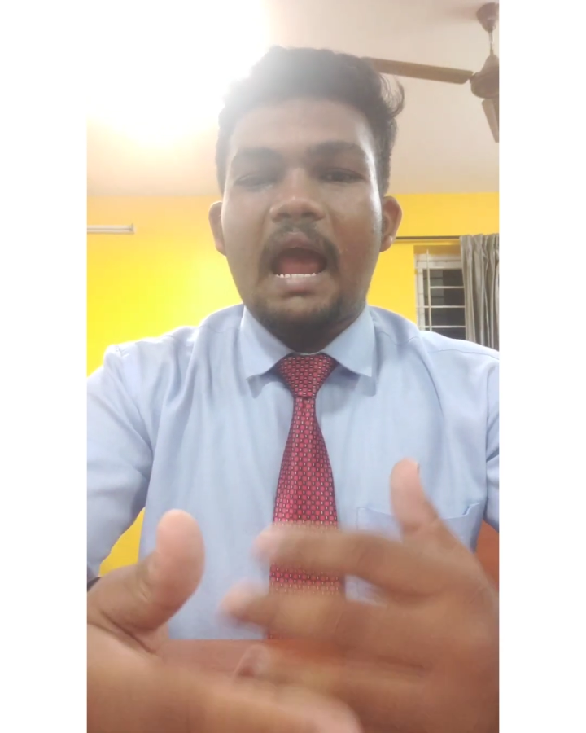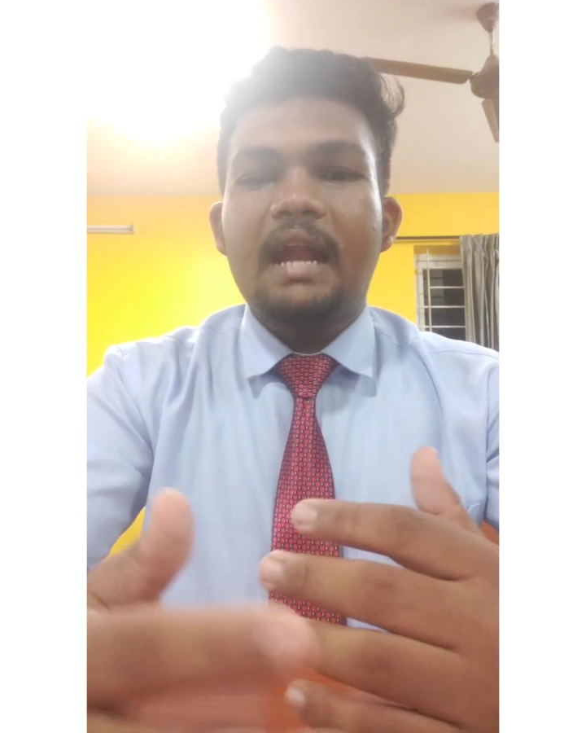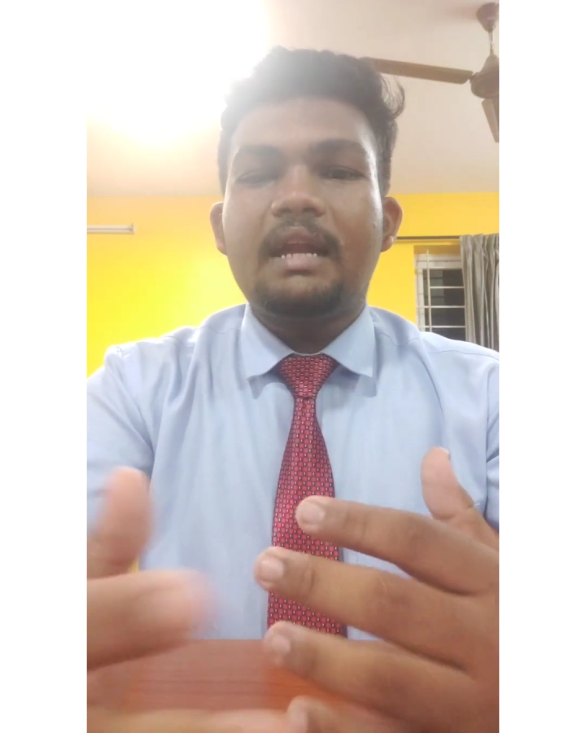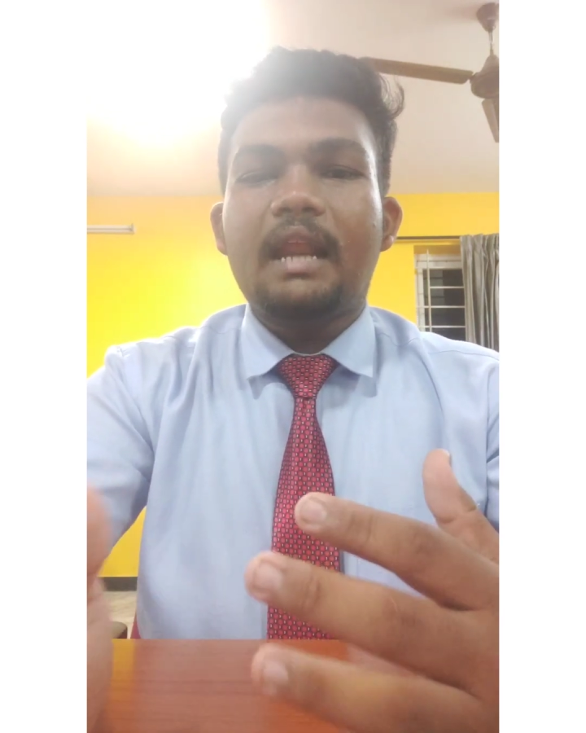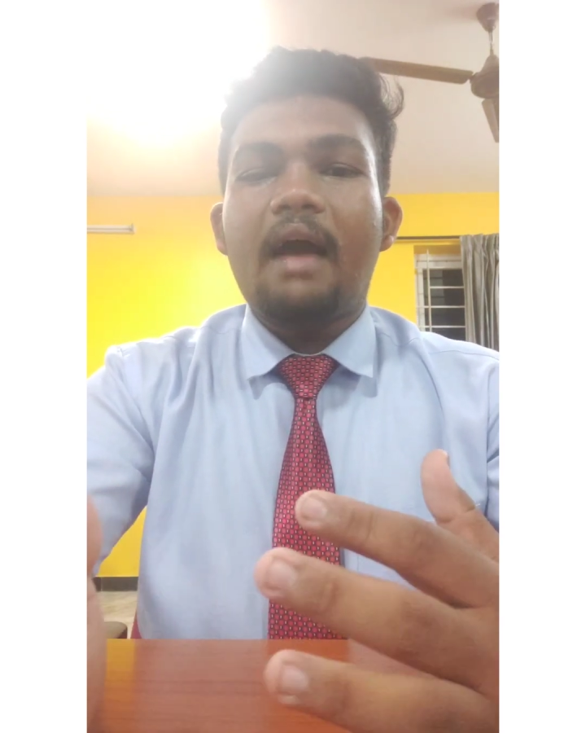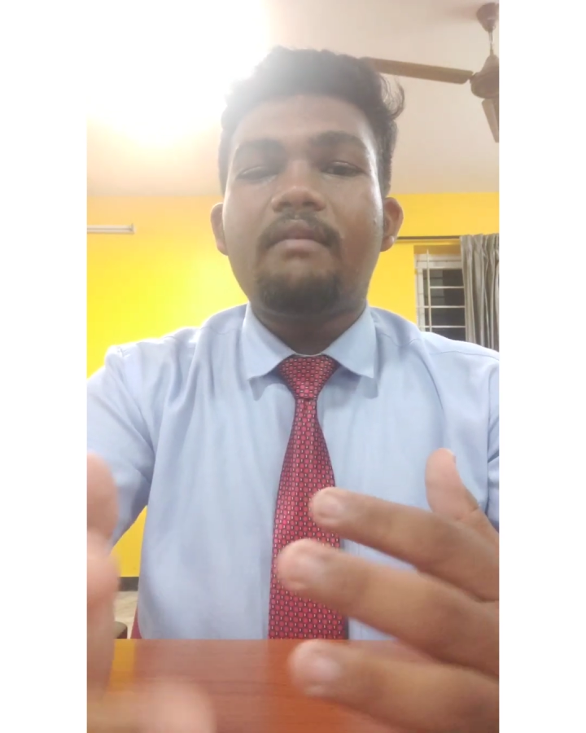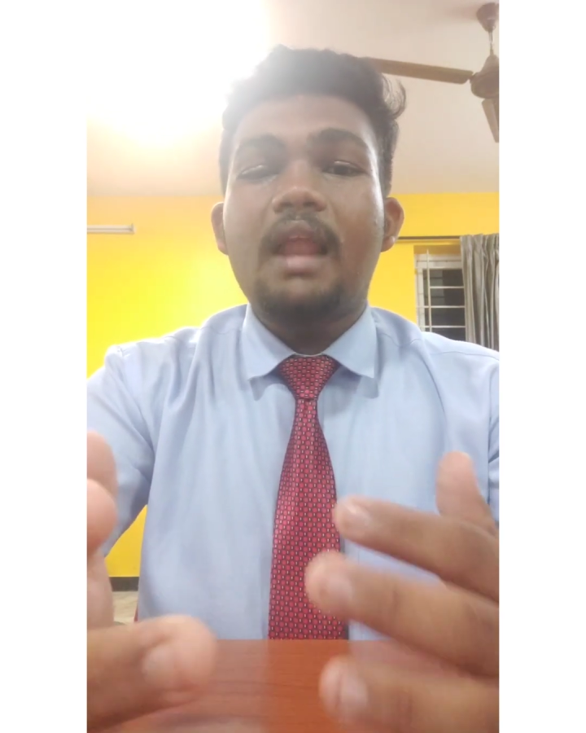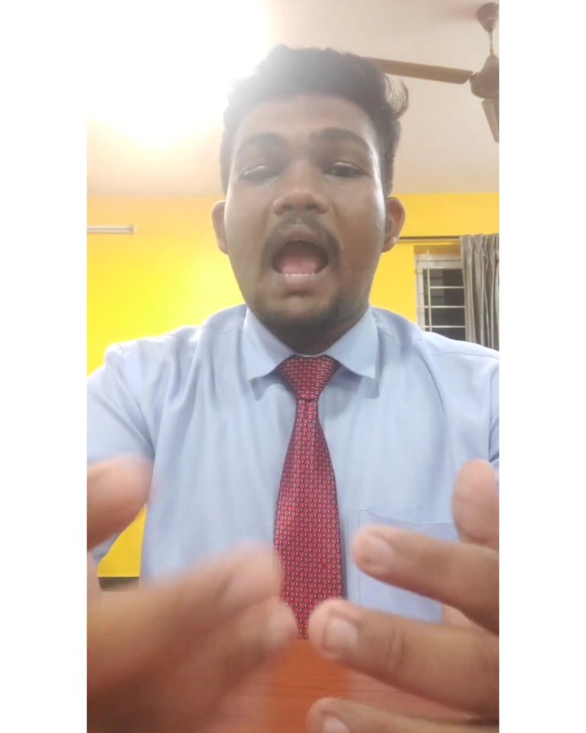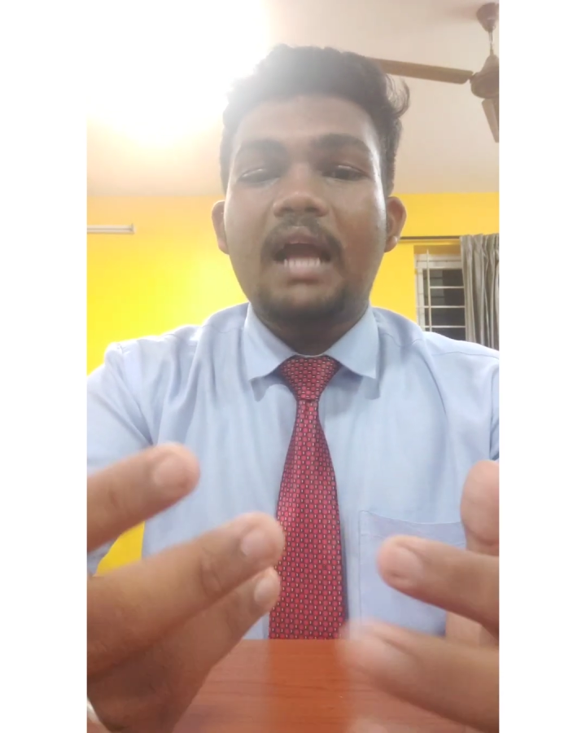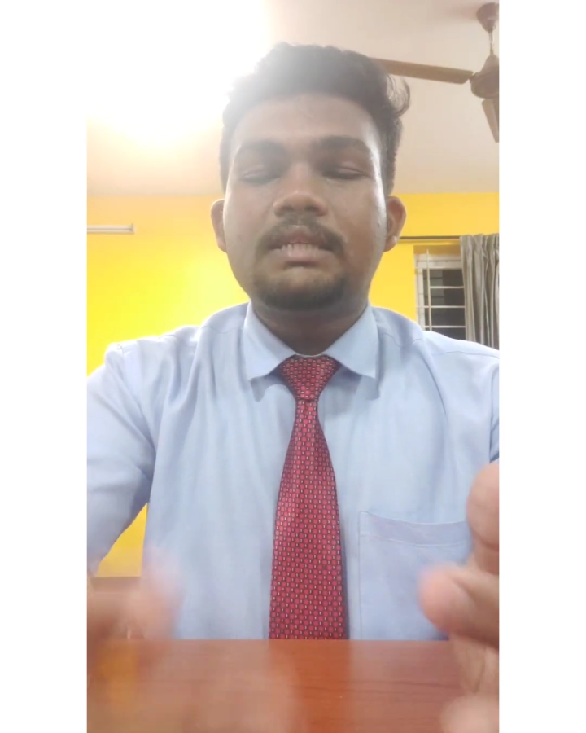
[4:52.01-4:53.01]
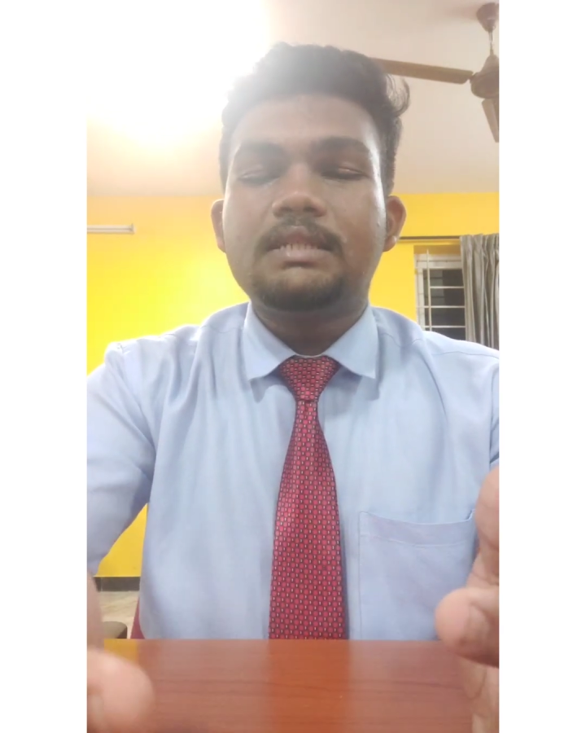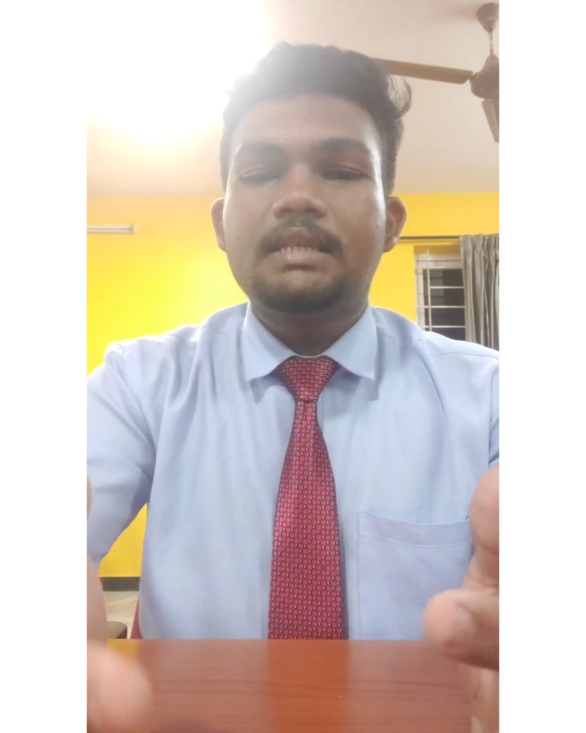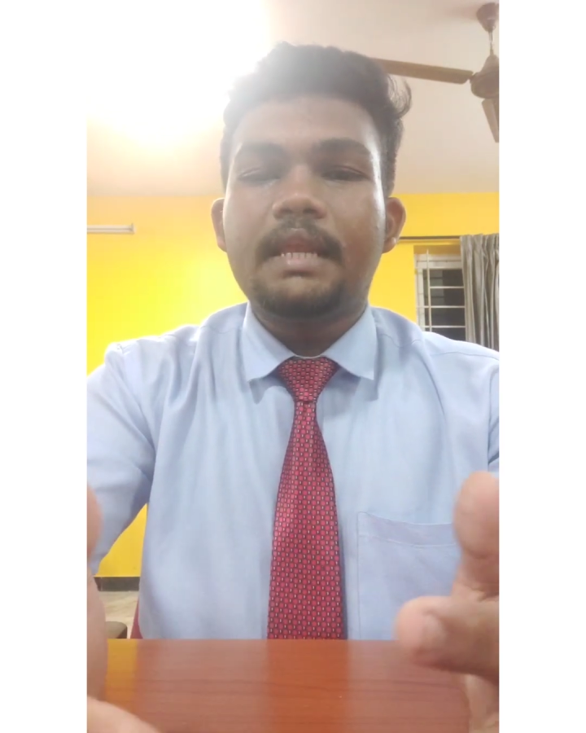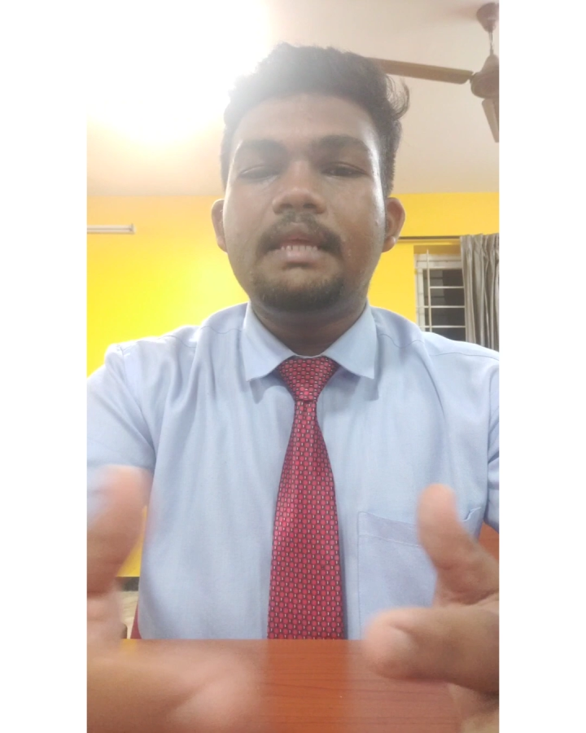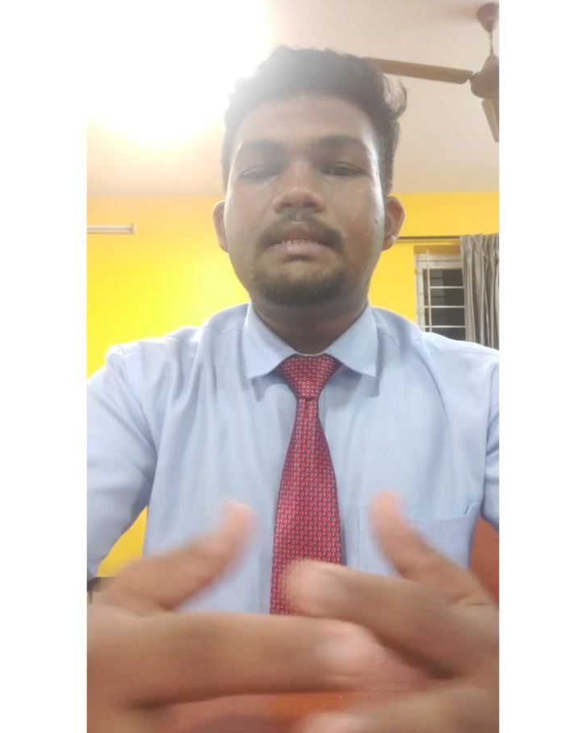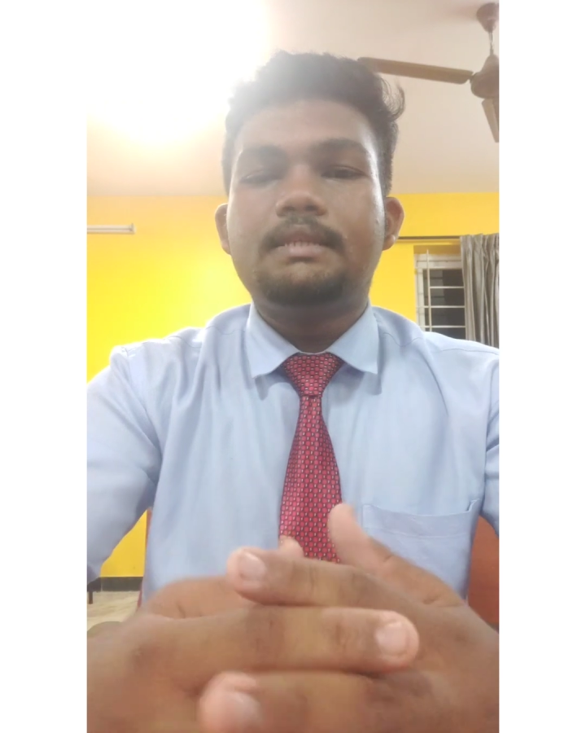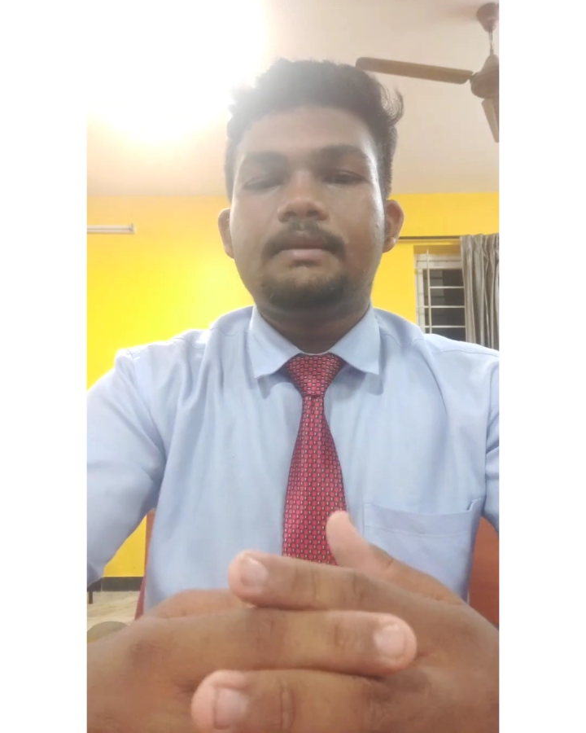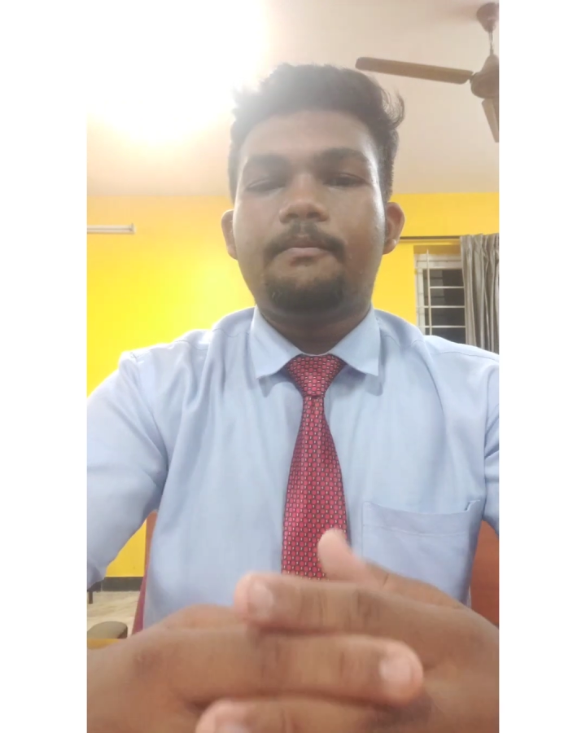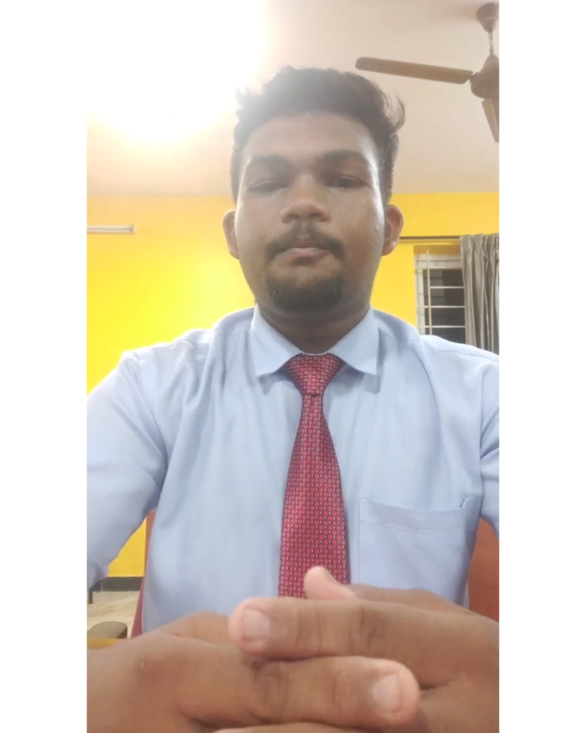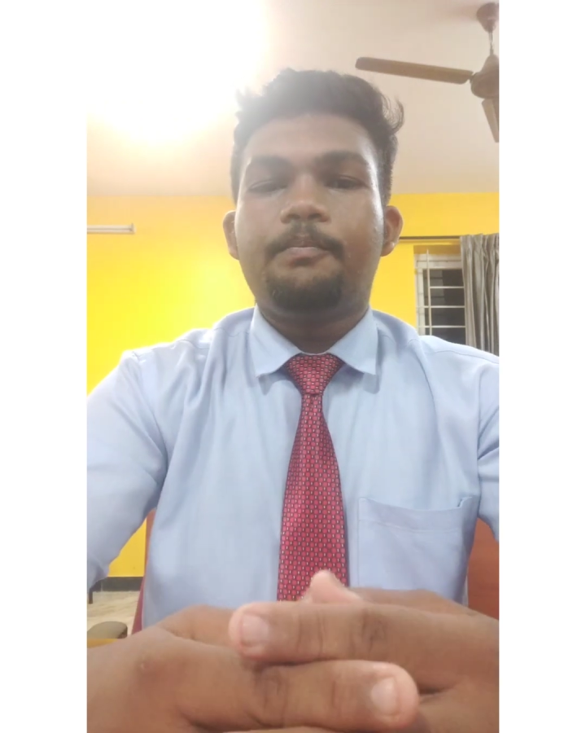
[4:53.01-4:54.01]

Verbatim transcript: and travel accessories.